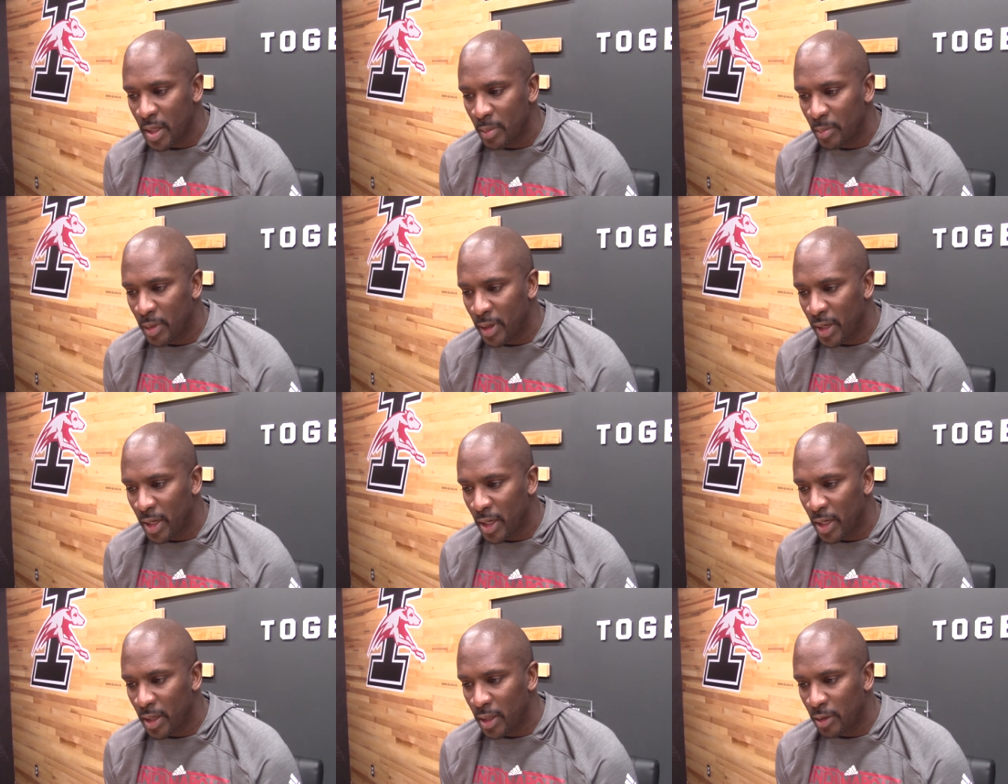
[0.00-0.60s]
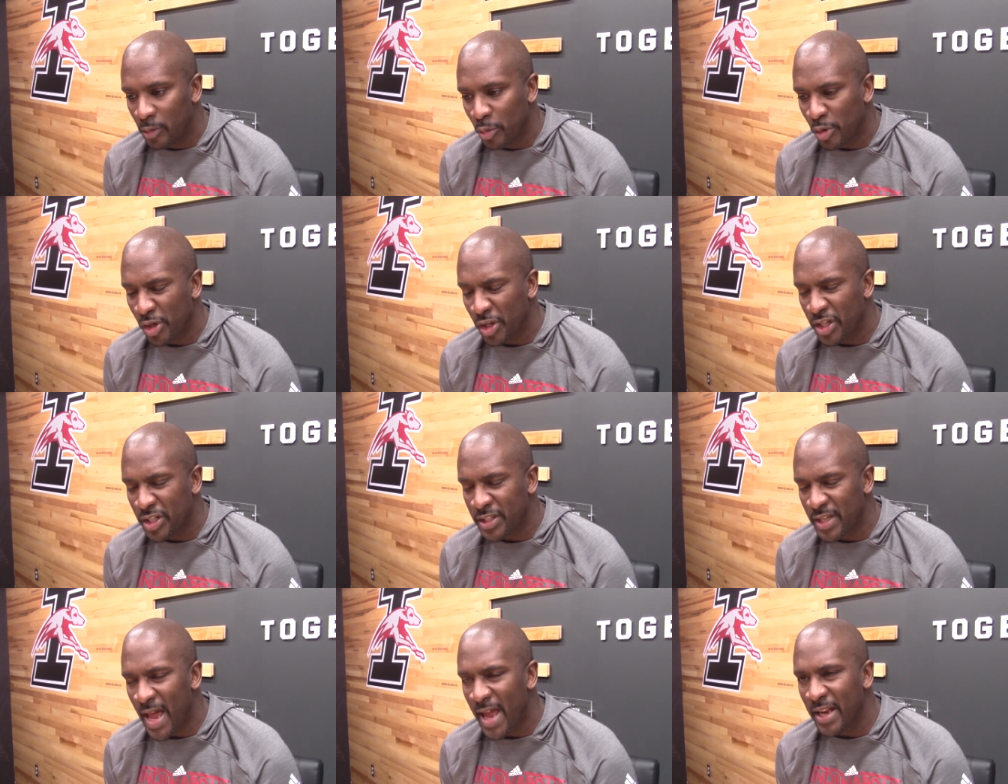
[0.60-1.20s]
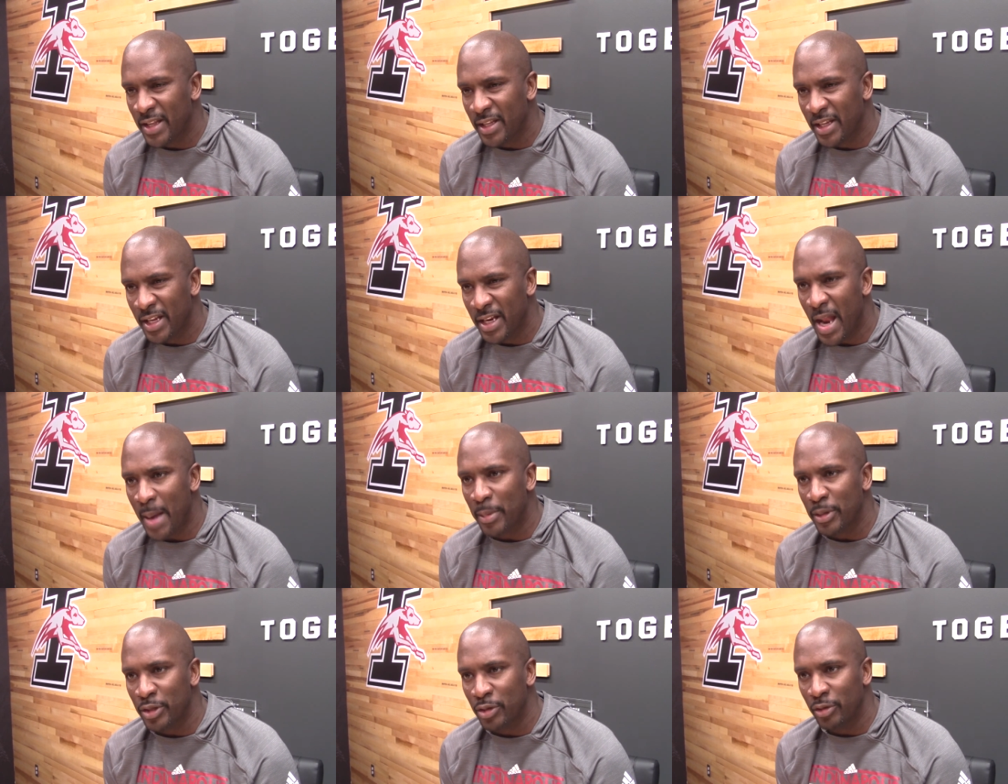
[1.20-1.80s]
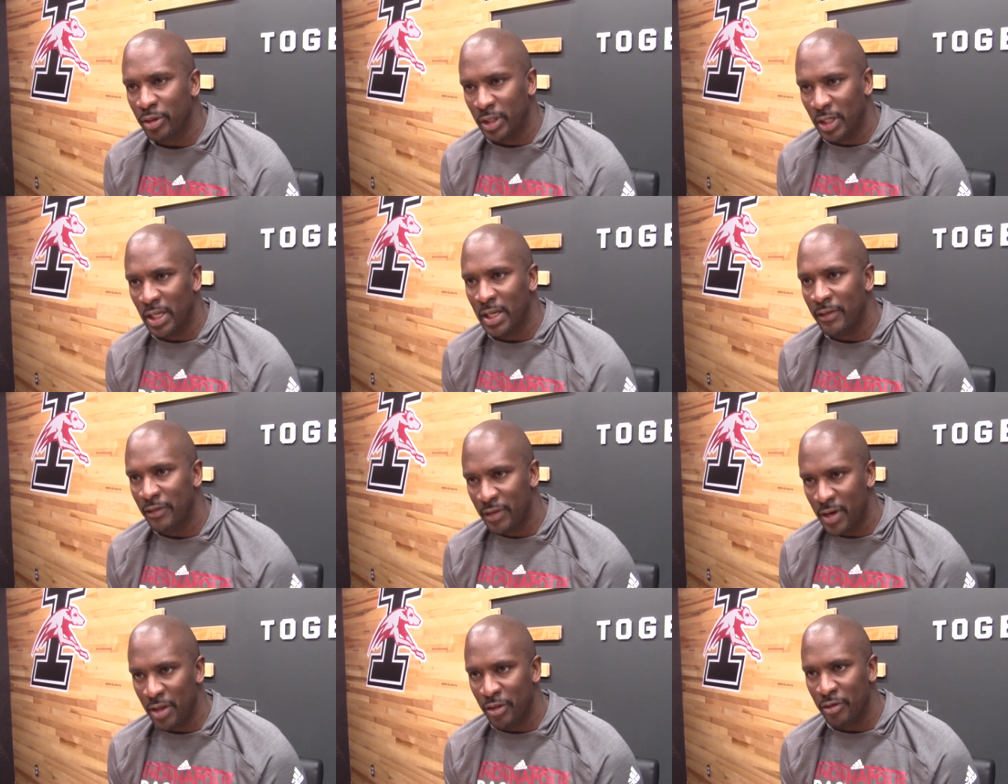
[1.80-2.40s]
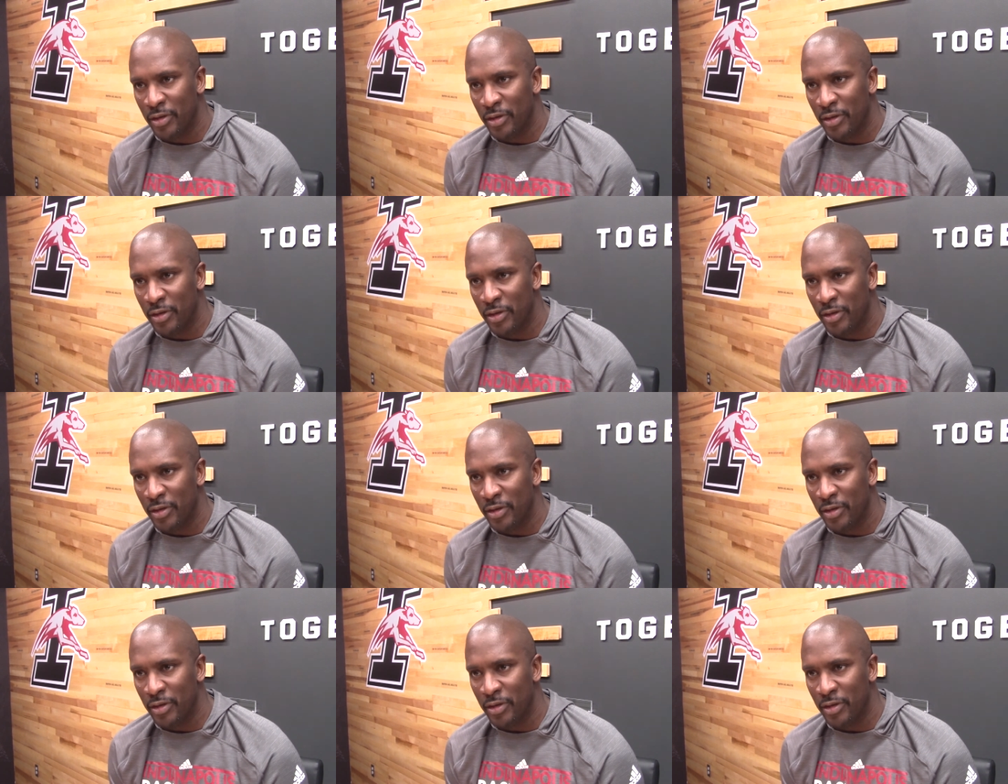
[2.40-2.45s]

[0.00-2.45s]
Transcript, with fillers: But uh, really excited to get an opportunity to live another